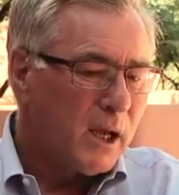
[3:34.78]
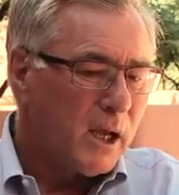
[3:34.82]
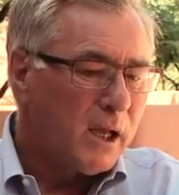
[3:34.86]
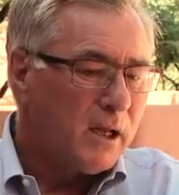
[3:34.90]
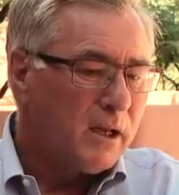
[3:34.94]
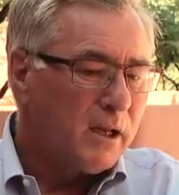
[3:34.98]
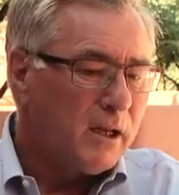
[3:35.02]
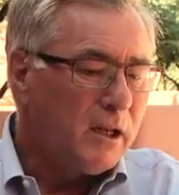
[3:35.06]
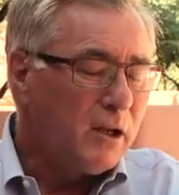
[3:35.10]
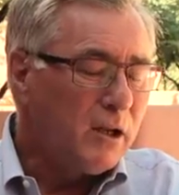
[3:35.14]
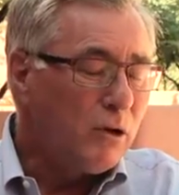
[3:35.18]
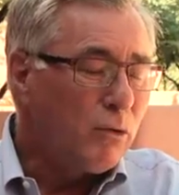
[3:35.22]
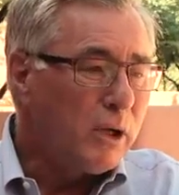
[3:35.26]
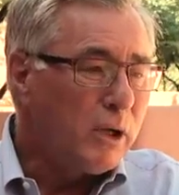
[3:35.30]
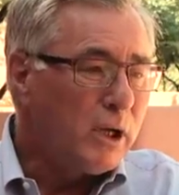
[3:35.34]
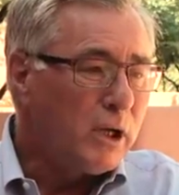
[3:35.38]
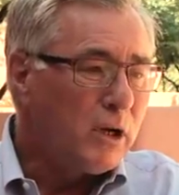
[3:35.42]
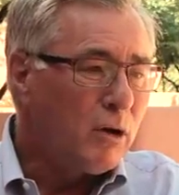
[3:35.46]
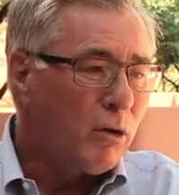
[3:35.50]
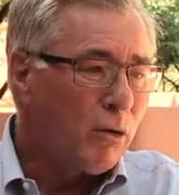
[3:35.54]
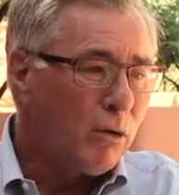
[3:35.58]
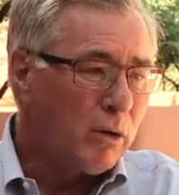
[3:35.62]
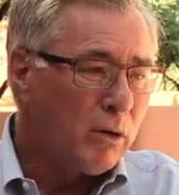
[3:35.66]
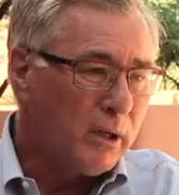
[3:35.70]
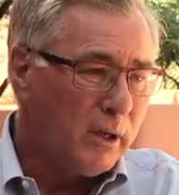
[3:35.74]
And the UE
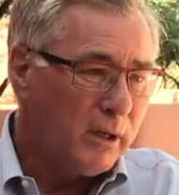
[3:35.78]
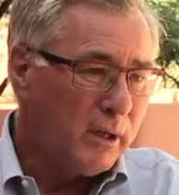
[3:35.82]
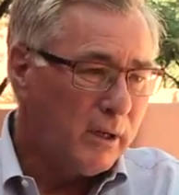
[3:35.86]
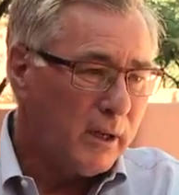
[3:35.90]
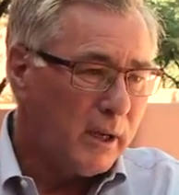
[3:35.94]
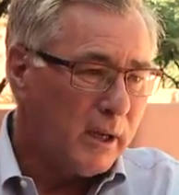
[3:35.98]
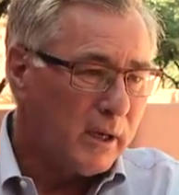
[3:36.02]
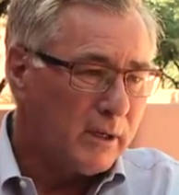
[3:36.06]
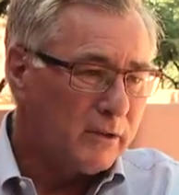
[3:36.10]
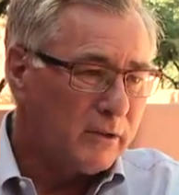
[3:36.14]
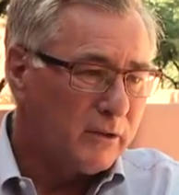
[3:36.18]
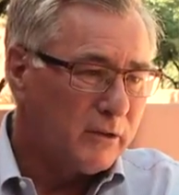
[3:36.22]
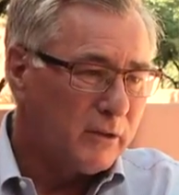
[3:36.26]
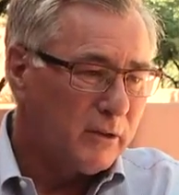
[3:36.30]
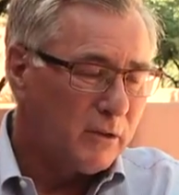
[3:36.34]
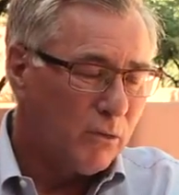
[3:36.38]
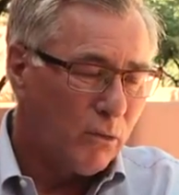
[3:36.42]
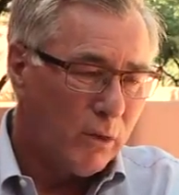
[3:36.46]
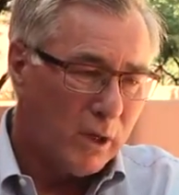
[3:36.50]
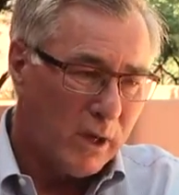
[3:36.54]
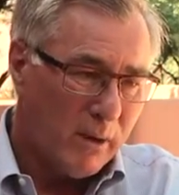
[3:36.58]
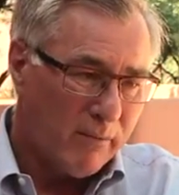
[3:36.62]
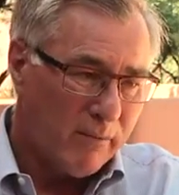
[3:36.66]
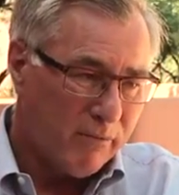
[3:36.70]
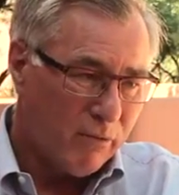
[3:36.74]
gold index
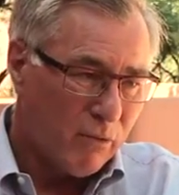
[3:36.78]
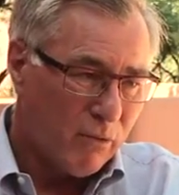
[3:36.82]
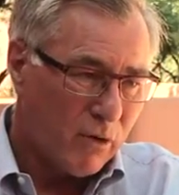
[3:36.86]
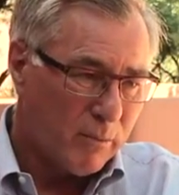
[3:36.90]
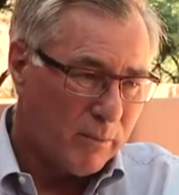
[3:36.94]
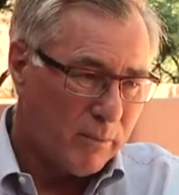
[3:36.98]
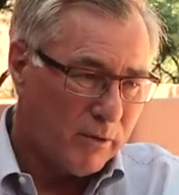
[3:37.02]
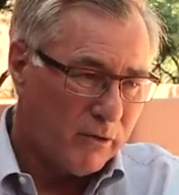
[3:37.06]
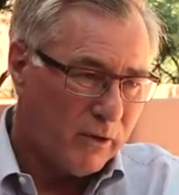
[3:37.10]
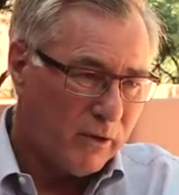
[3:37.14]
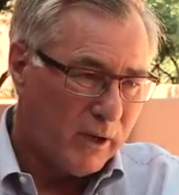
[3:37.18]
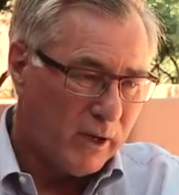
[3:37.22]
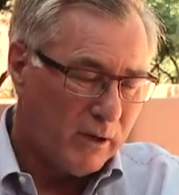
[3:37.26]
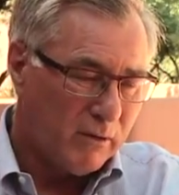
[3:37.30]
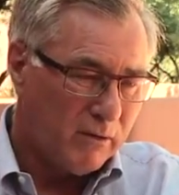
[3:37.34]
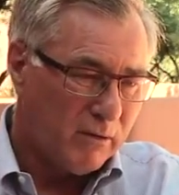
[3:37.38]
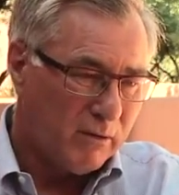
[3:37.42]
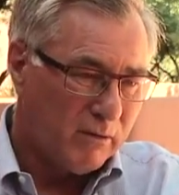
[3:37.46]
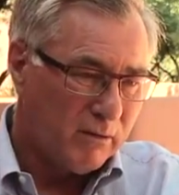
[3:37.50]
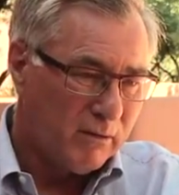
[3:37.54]
went up 4%.